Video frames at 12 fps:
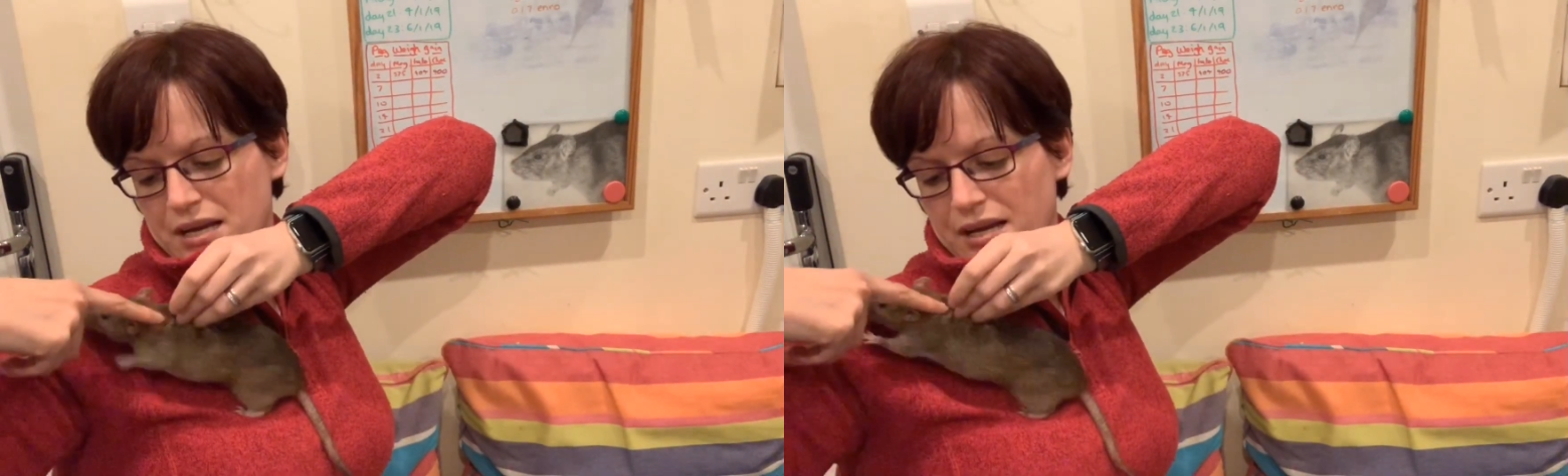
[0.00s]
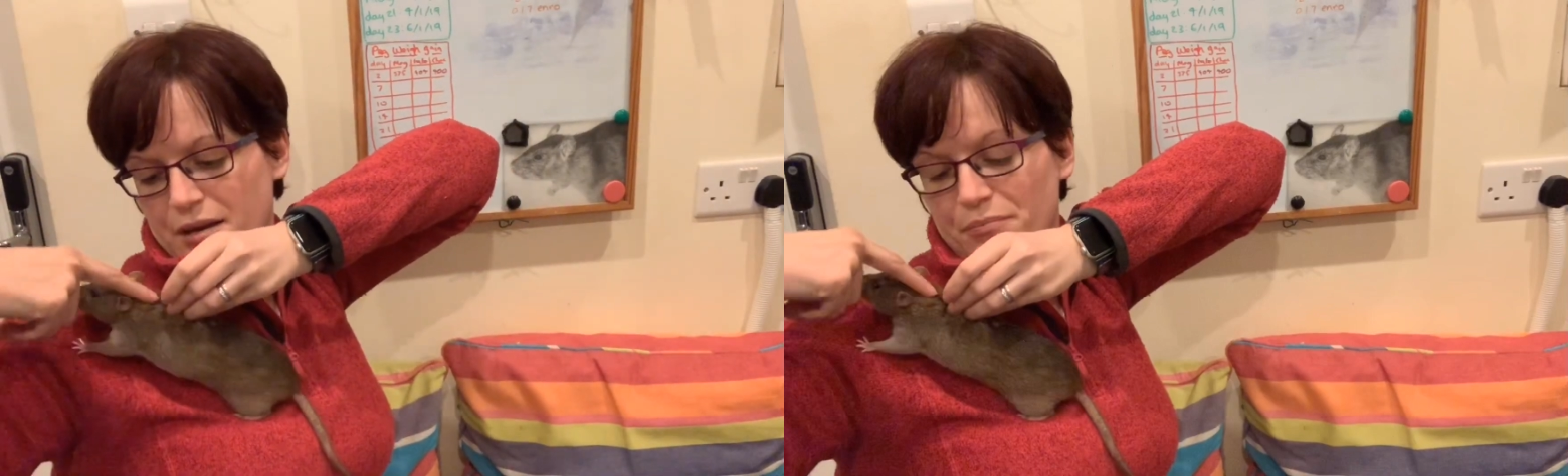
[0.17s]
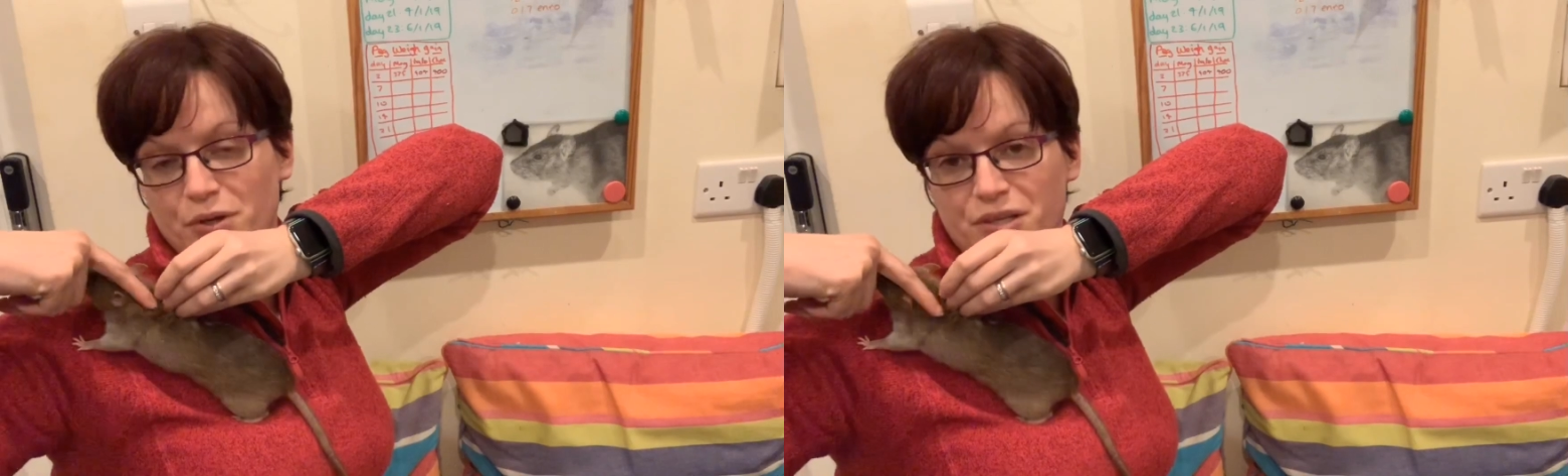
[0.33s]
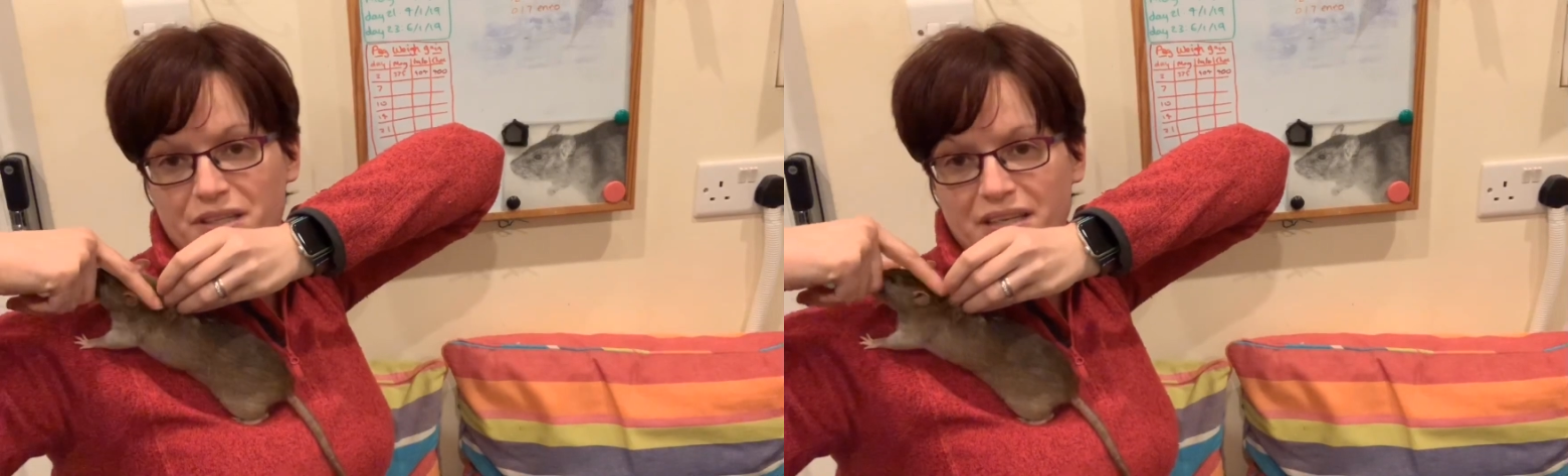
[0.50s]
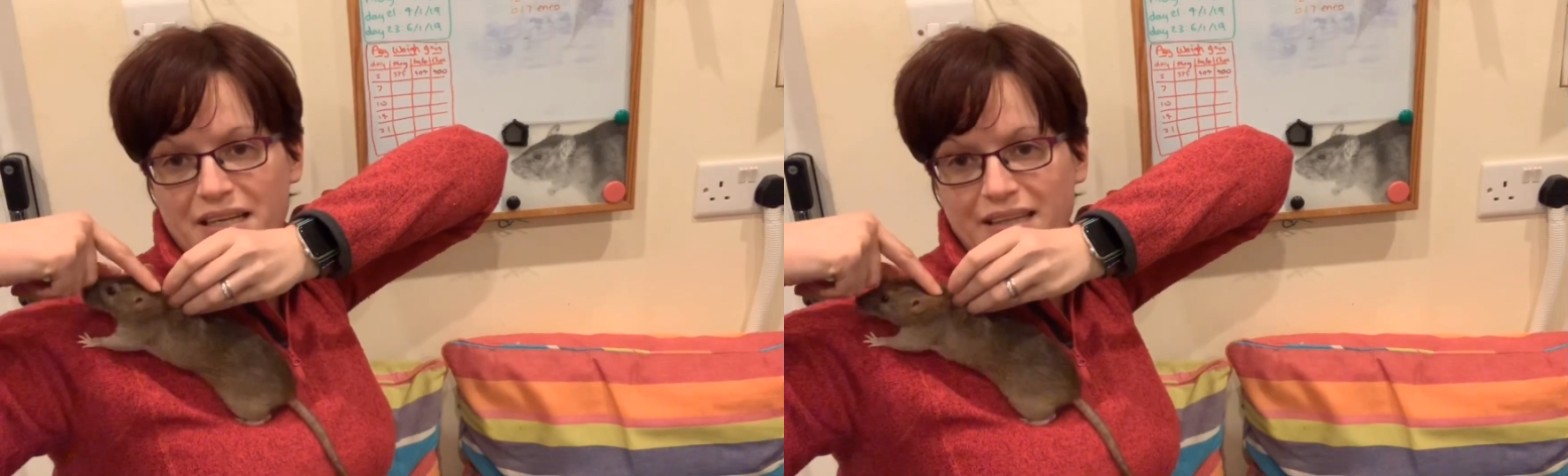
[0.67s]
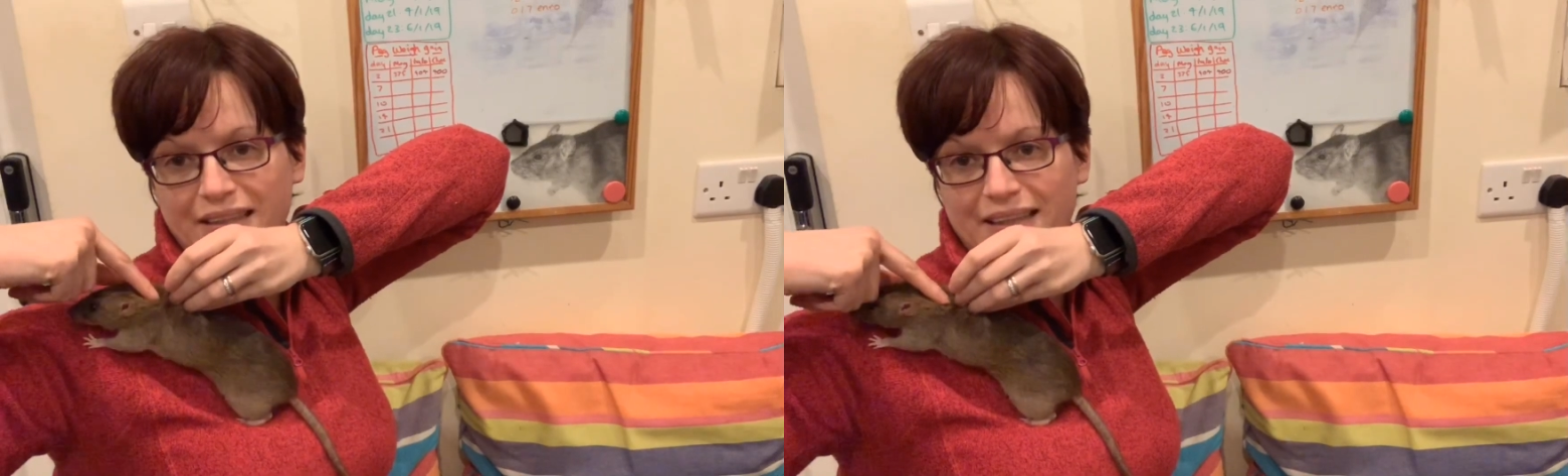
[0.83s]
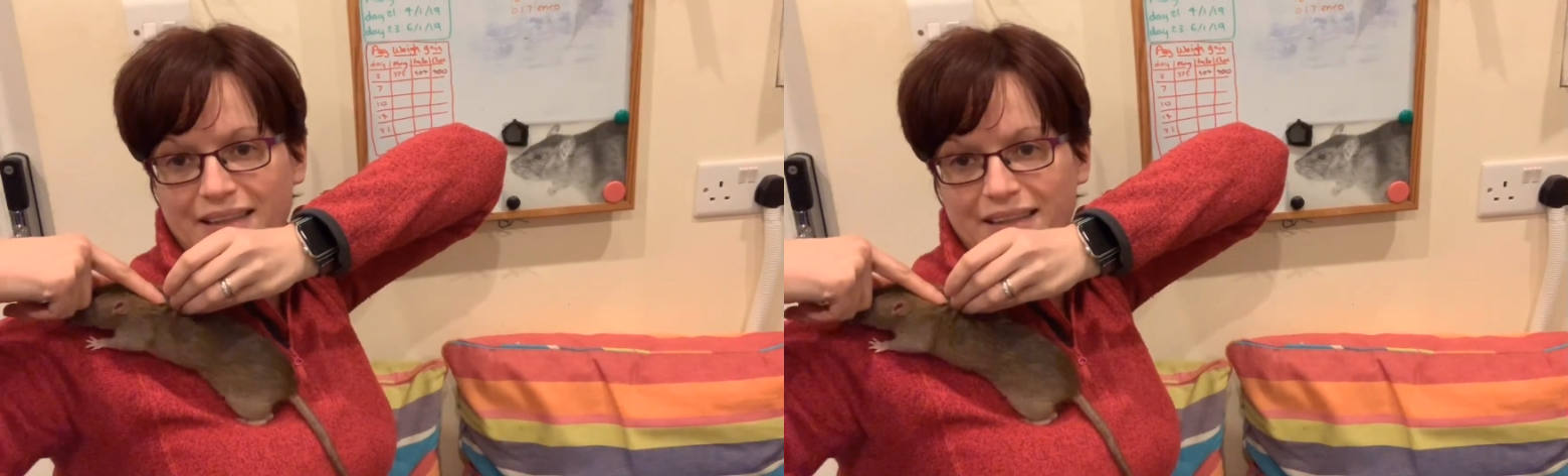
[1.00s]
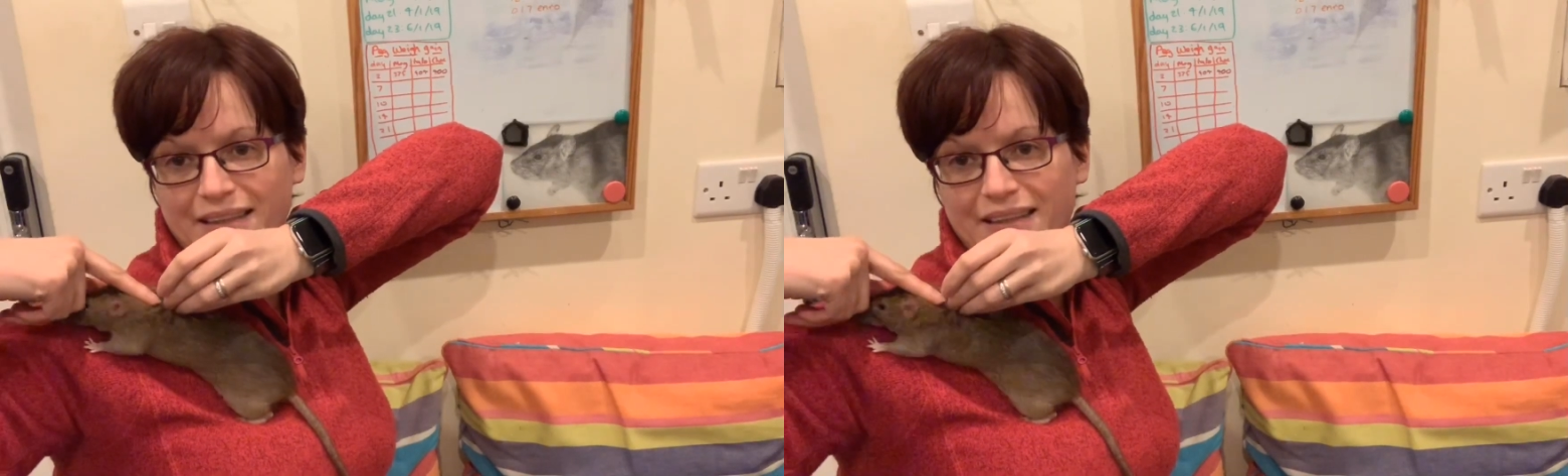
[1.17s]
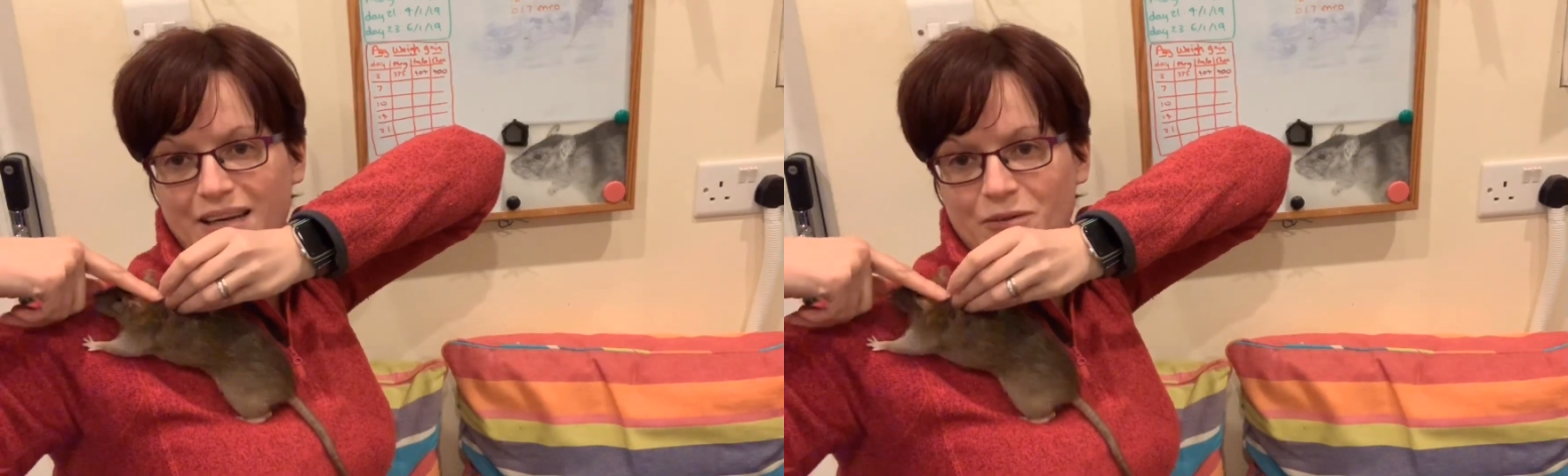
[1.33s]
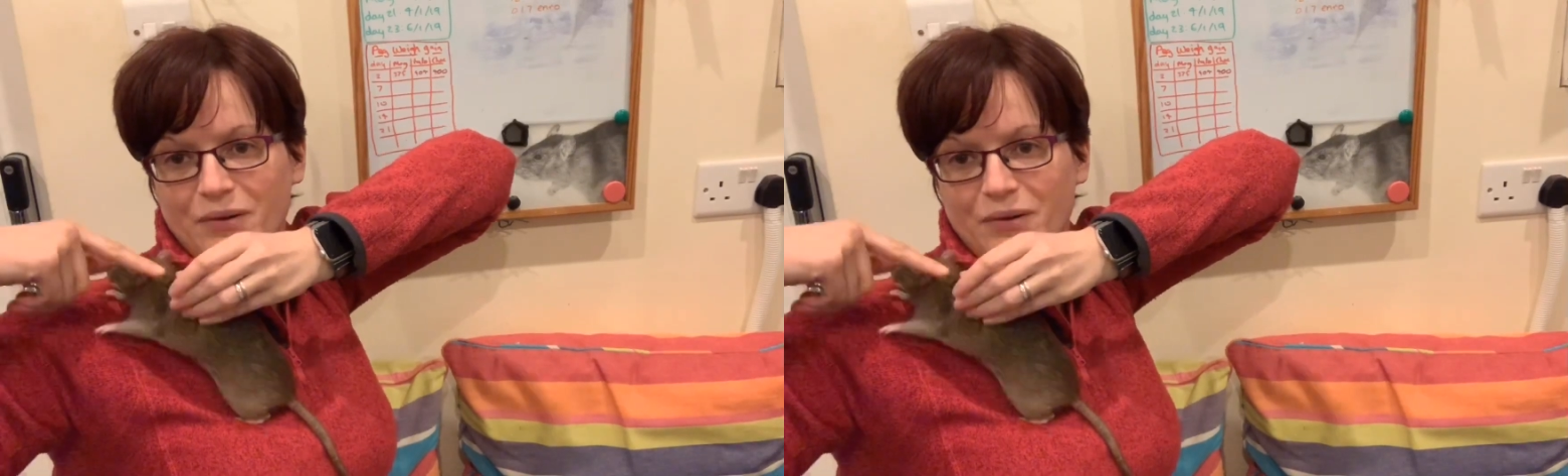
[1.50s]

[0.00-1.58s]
and push the needle in that